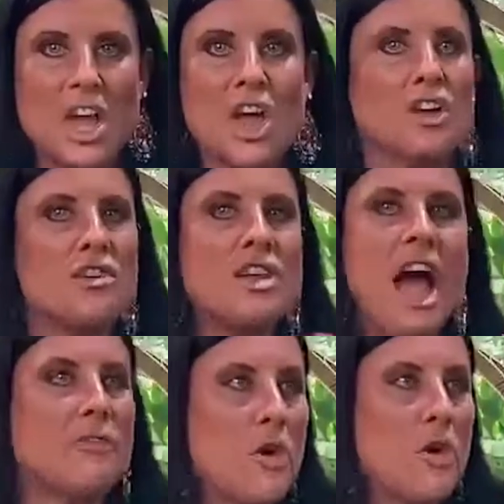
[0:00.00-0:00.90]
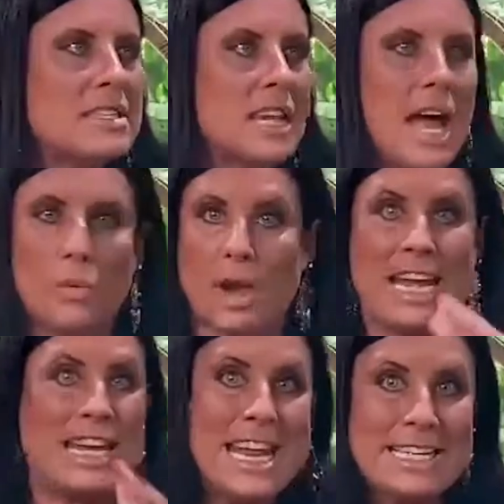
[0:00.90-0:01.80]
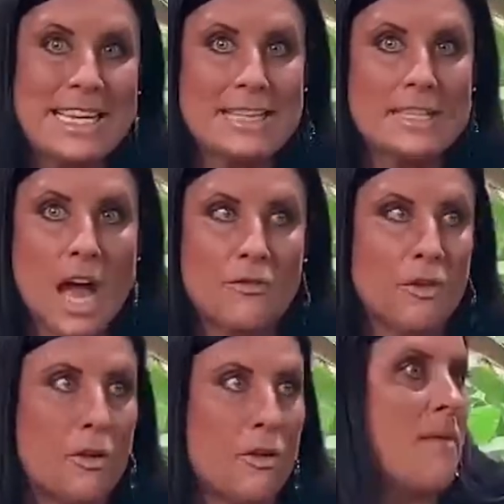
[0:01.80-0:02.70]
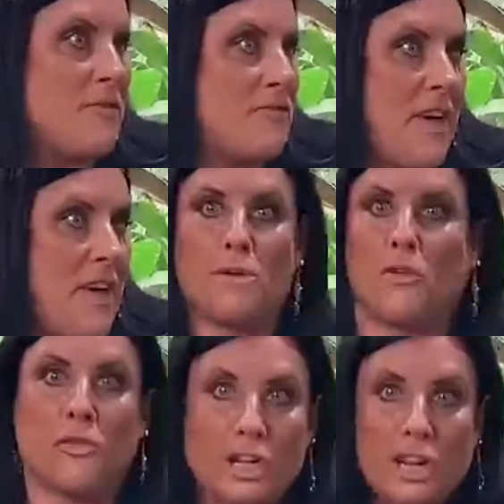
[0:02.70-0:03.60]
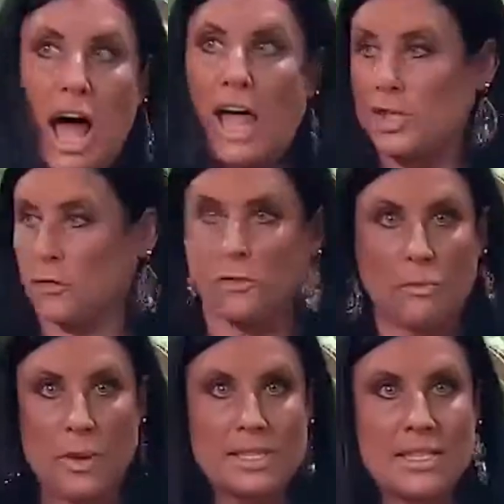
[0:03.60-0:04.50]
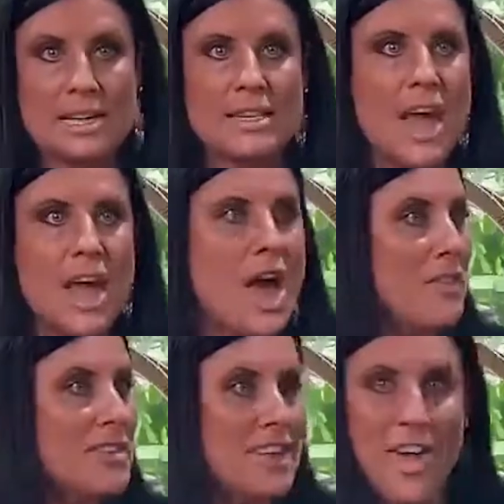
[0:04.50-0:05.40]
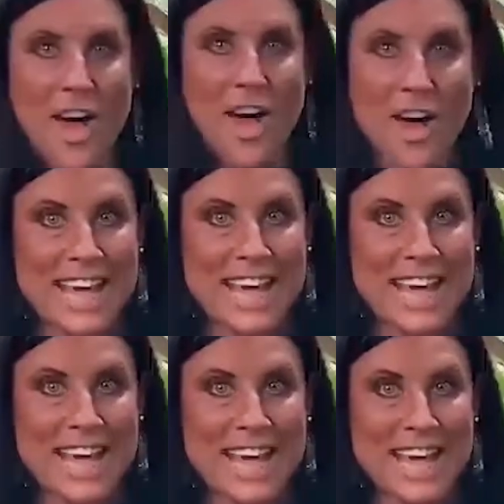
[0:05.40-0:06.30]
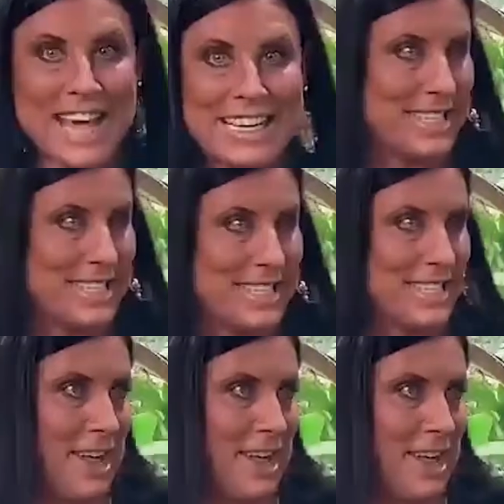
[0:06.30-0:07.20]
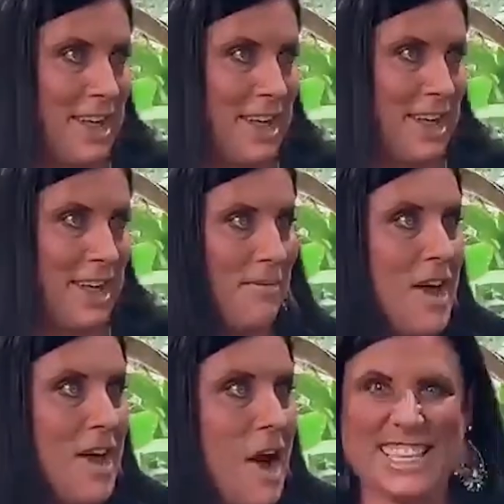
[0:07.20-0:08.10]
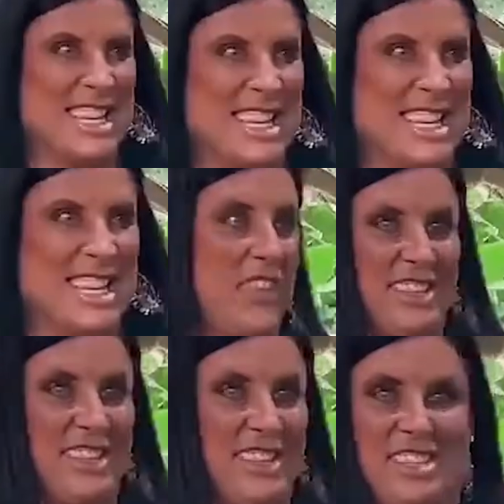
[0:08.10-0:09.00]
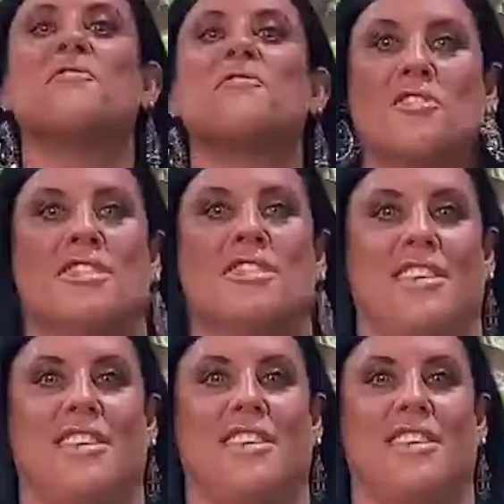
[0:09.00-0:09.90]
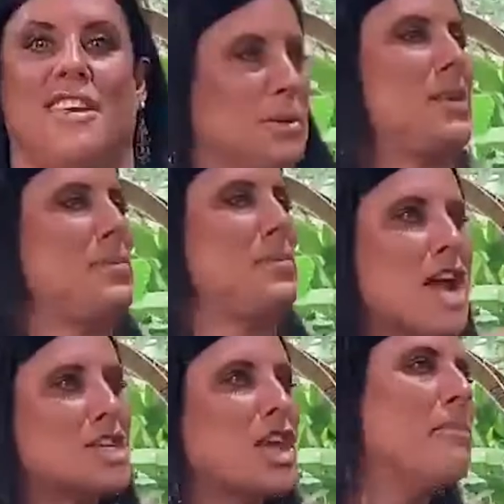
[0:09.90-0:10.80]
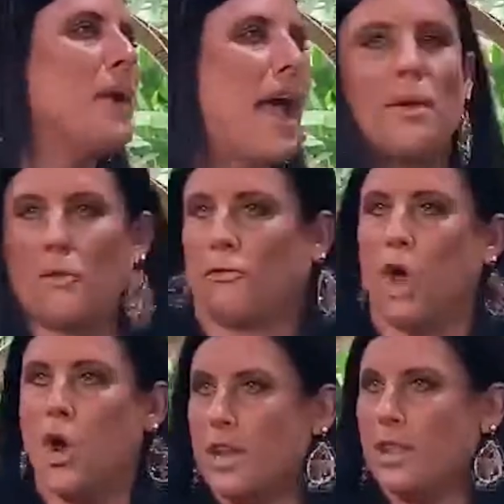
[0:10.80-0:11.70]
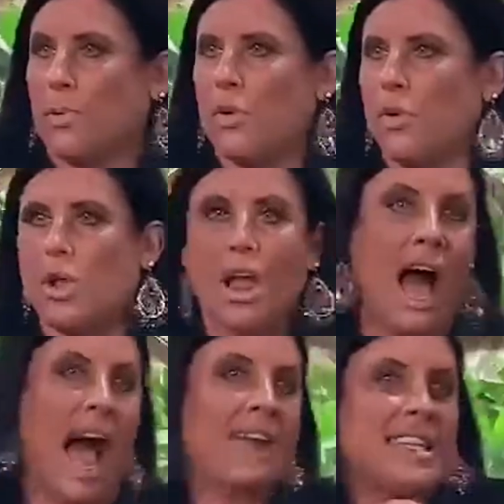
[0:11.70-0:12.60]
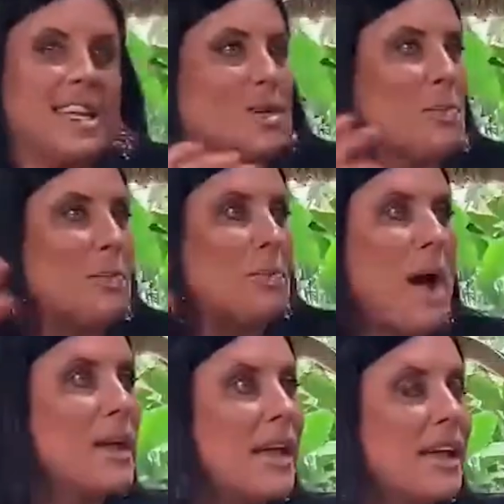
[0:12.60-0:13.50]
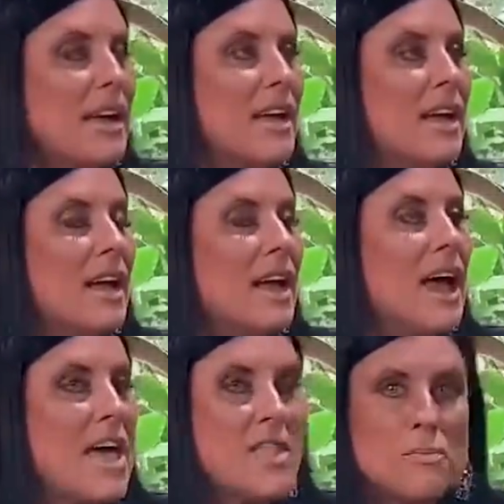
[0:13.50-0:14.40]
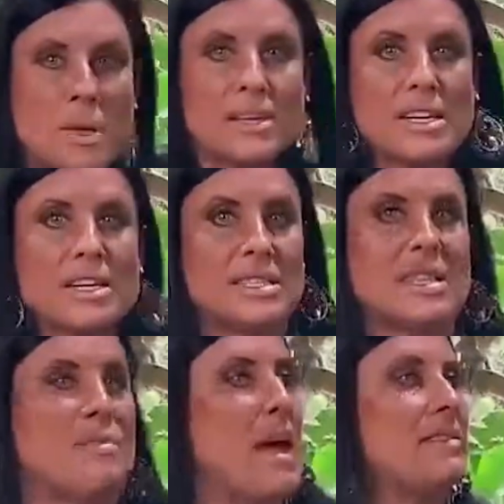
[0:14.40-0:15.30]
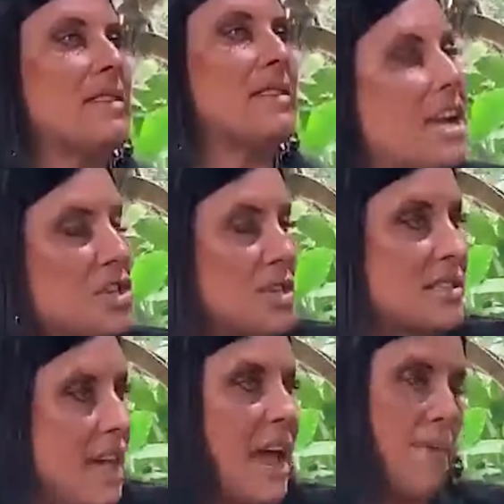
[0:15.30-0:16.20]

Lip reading: You're not focusing on what I need to get done for my family or for clients or for business. And all of a sudden, all the ideas come. So we're like, this is not the day of nothing. This is the day of everything. We're sipping on champagne. We're floating in the pool. Ideas are popping. Right. And the biggest and the best connections came.